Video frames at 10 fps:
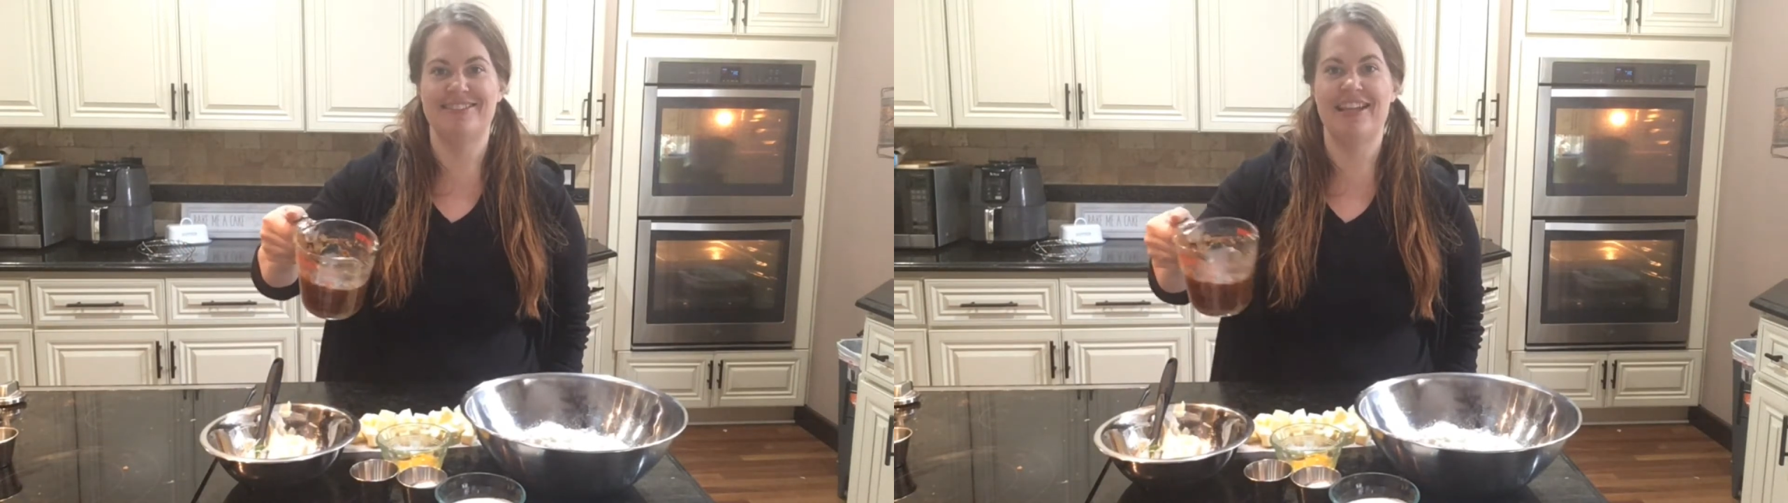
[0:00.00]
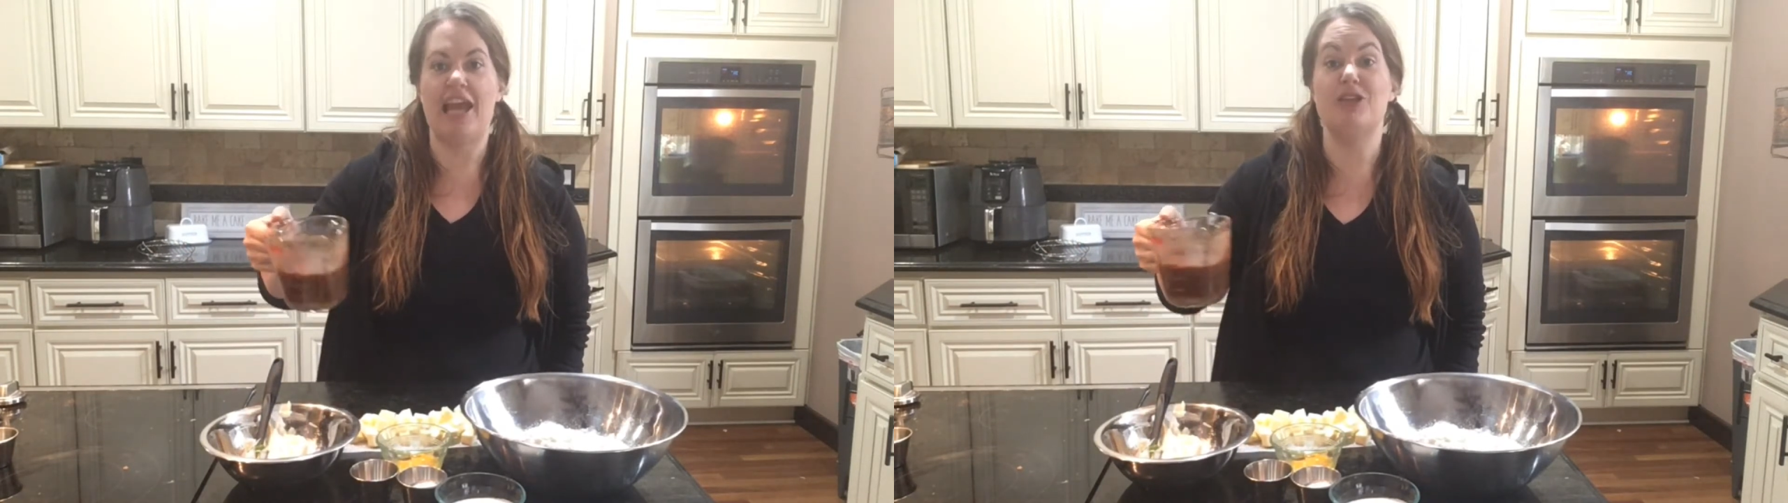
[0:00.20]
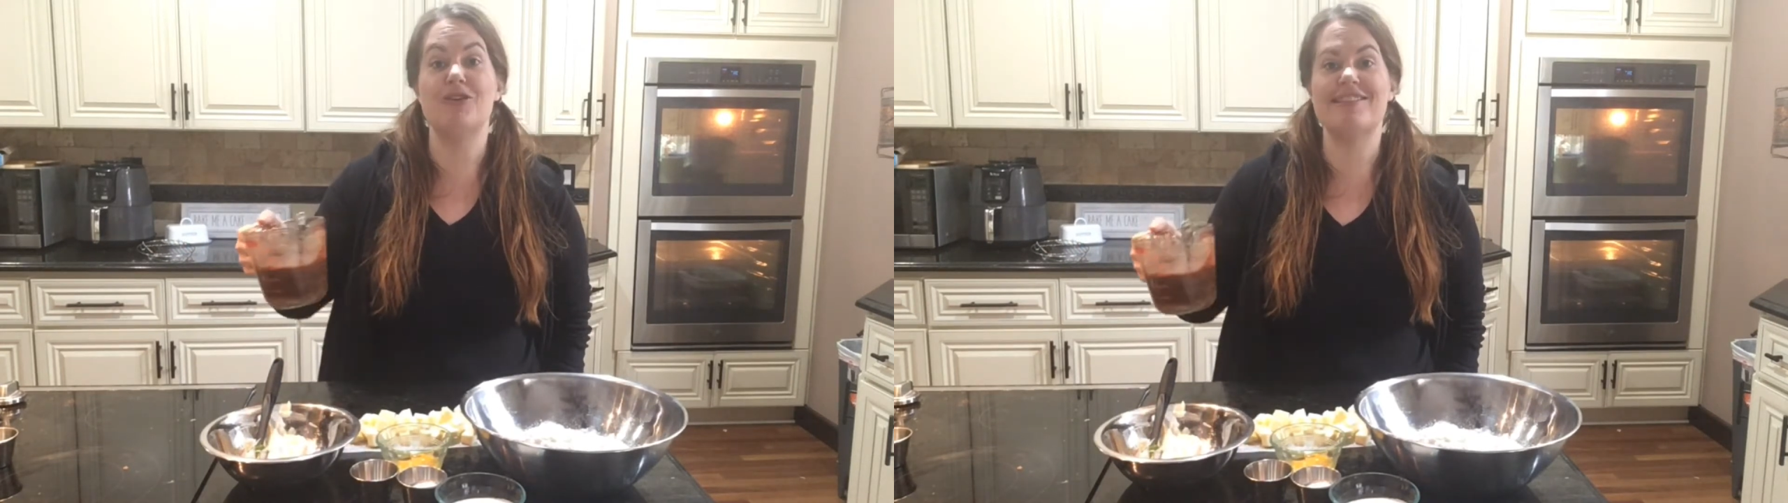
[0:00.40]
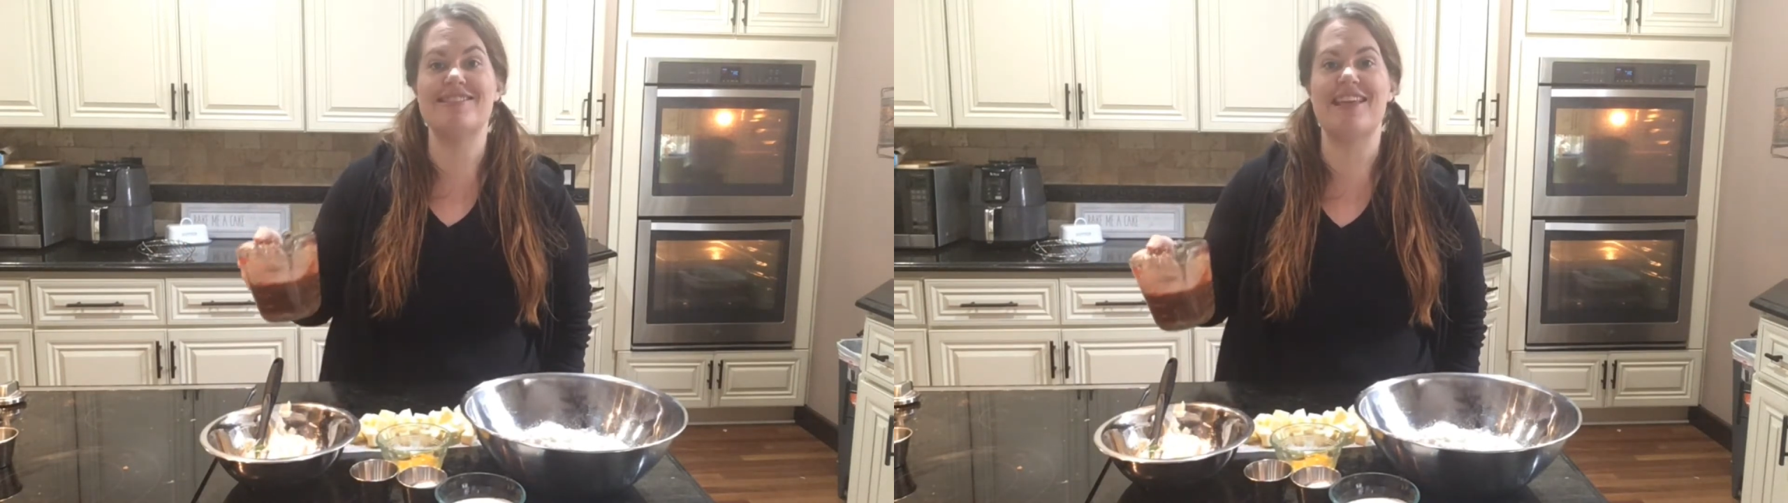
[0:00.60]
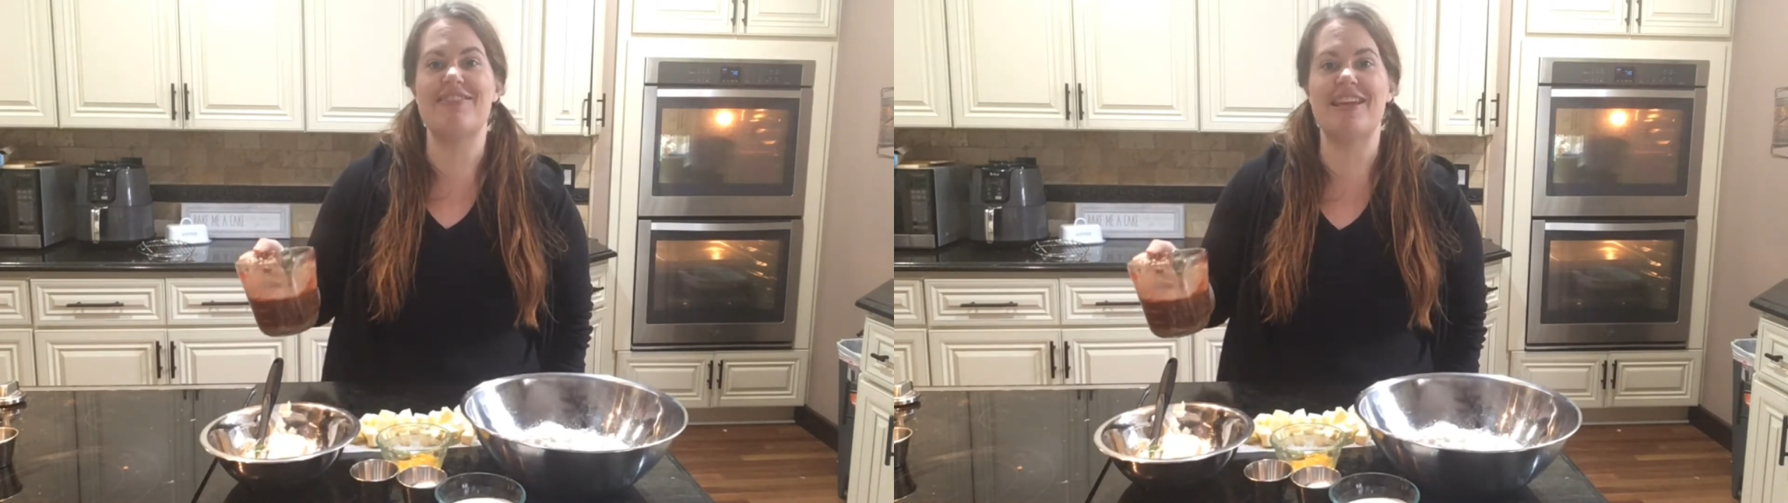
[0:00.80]
And you can
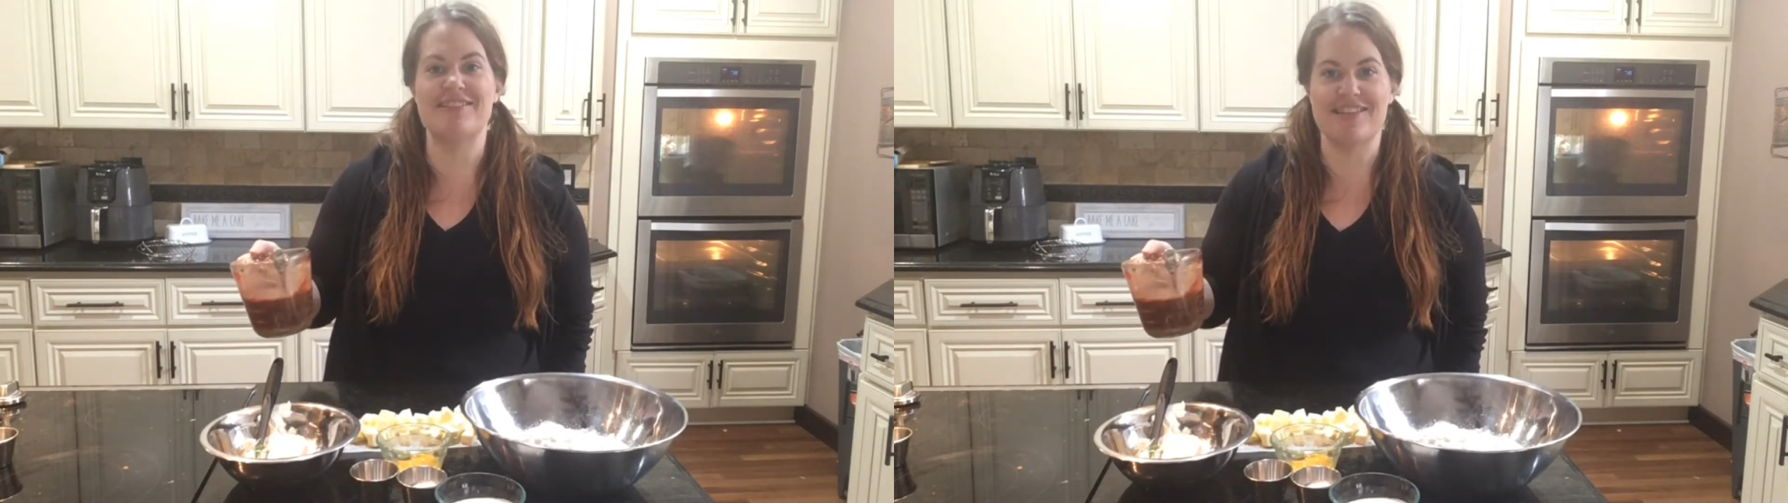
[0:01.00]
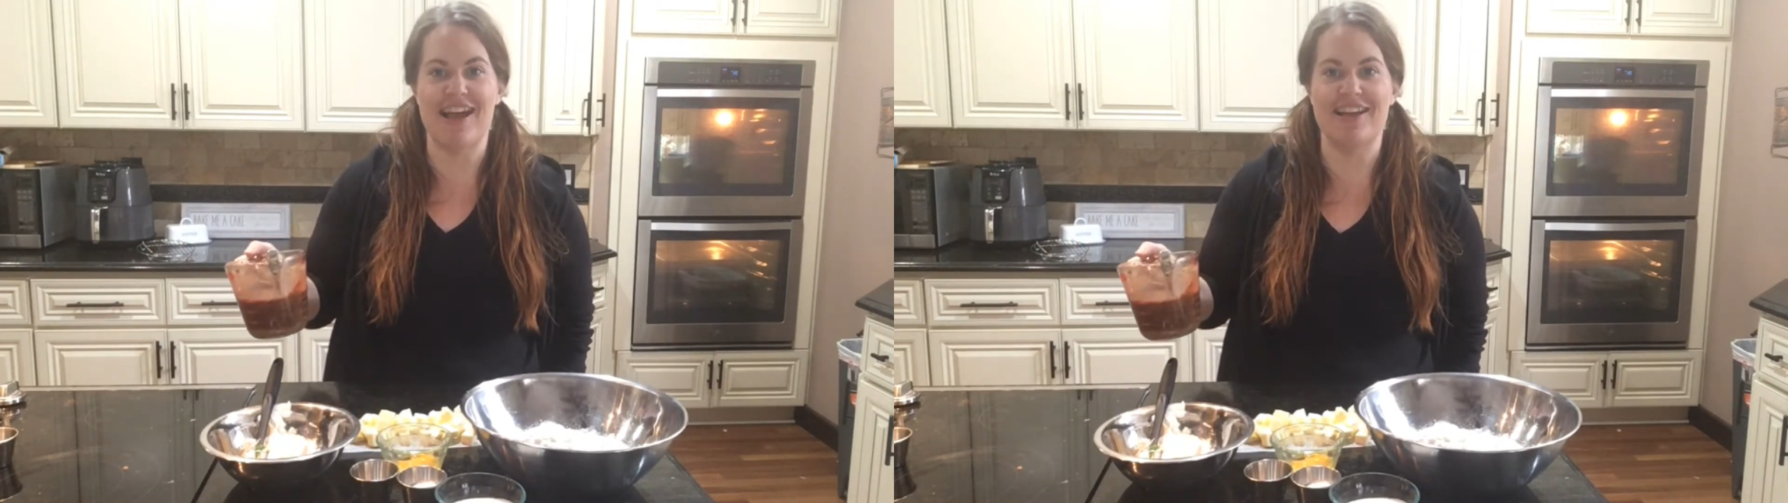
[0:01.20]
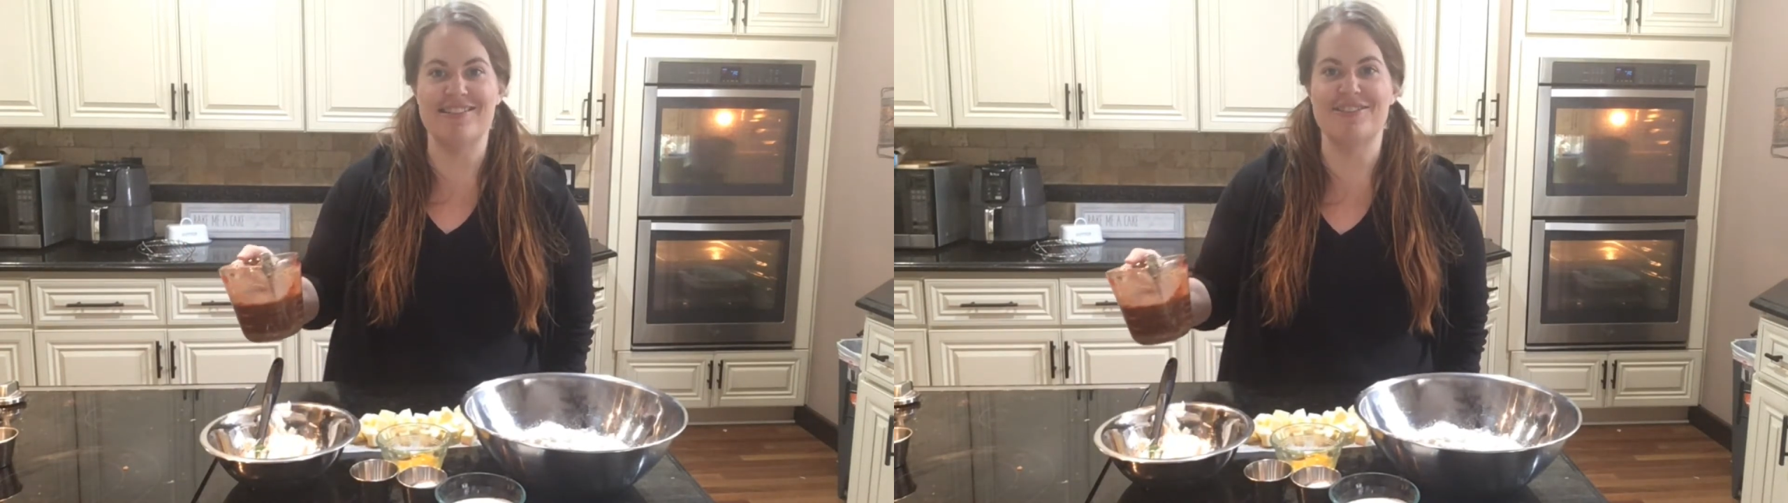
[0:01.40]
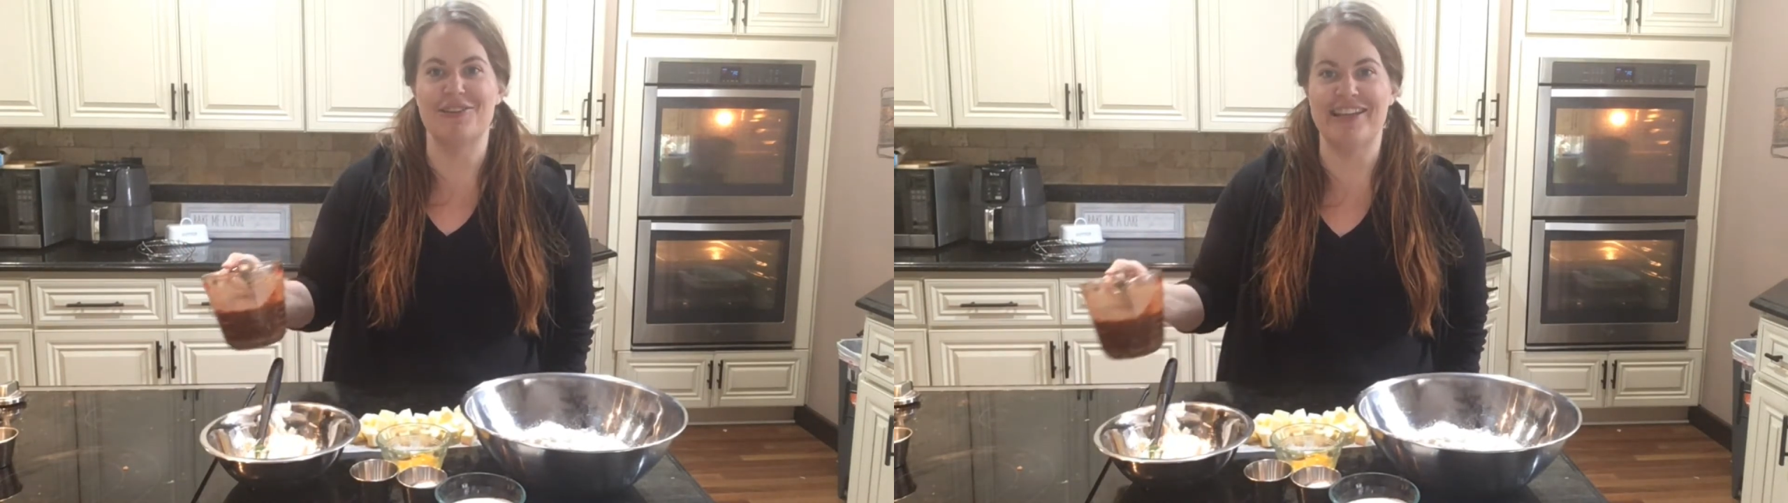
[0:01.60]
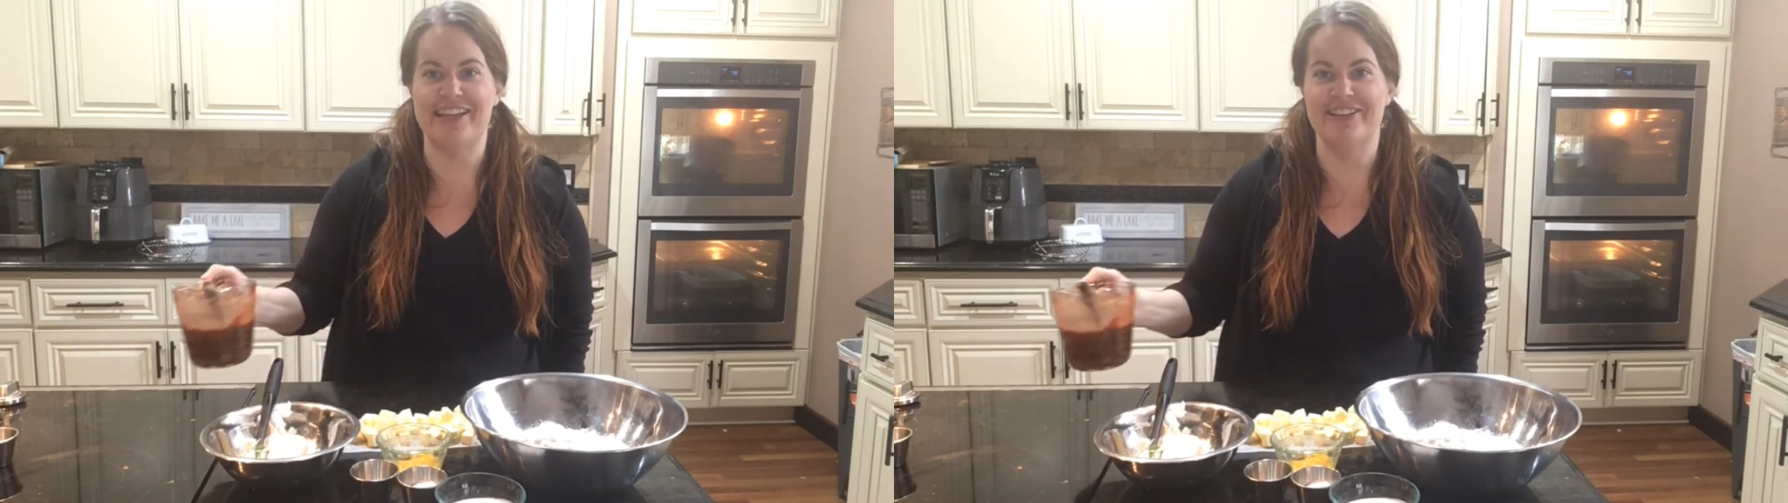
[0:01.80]
set that aside until
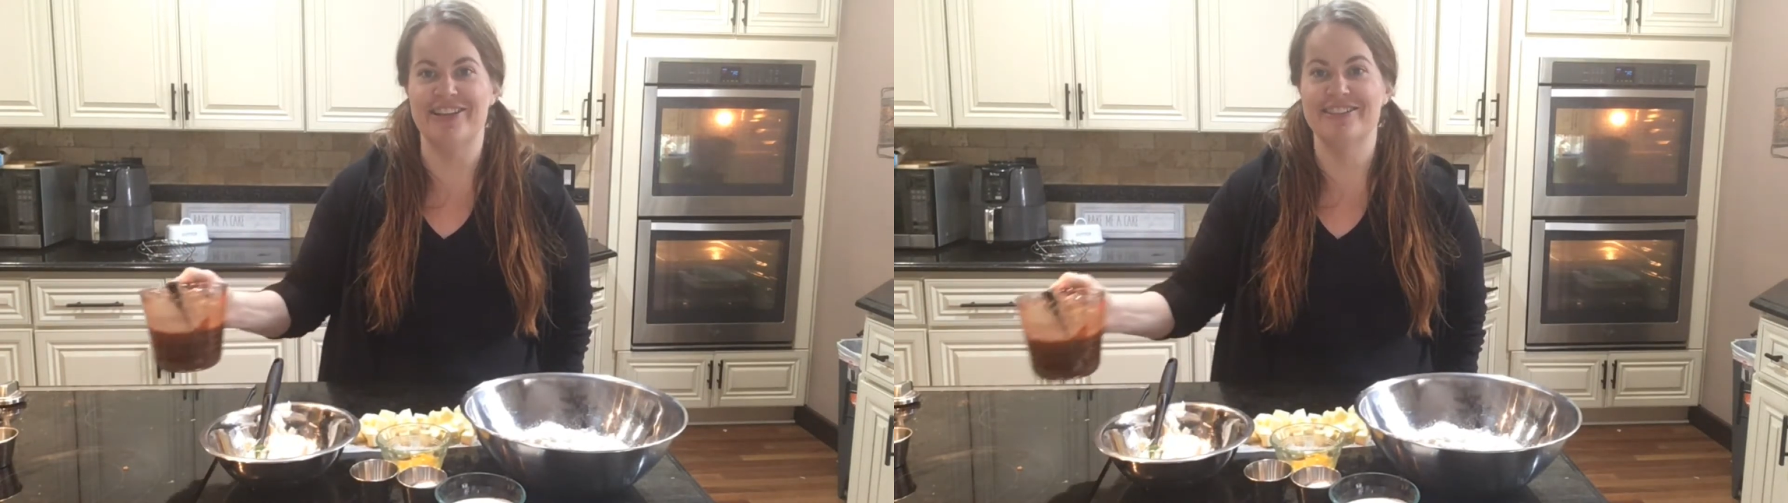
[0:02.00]
later.